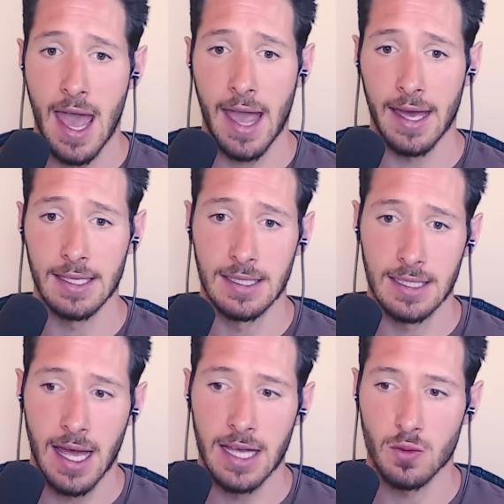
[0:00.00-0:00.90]

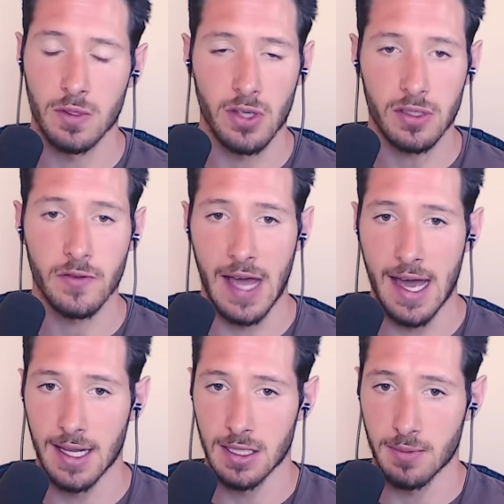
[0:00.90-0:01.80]
And as a result of
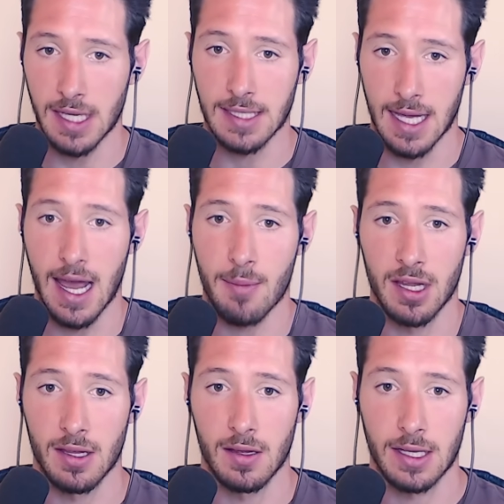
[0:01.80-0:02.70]
that, and some things that
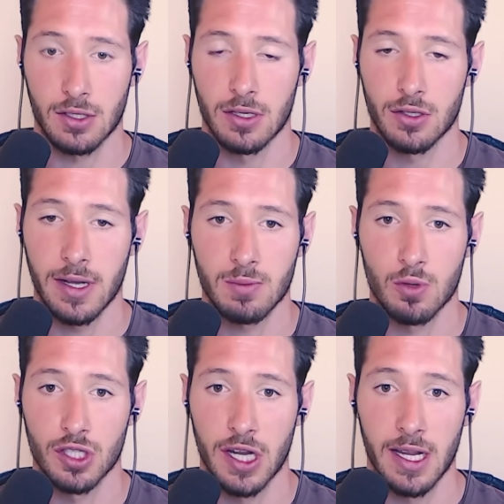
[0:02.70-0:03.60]
happen at the electron
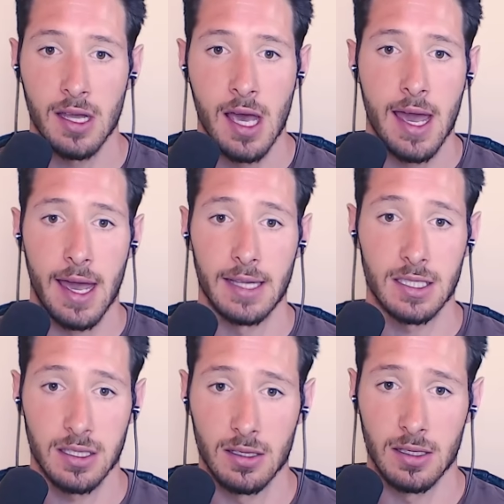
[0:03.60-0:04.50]
transport chain,
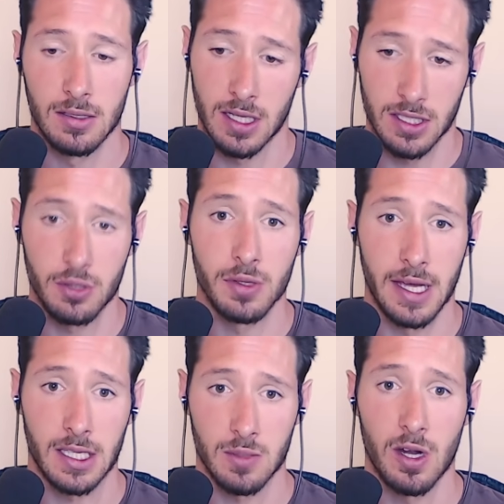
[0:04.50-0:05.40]
it does two things.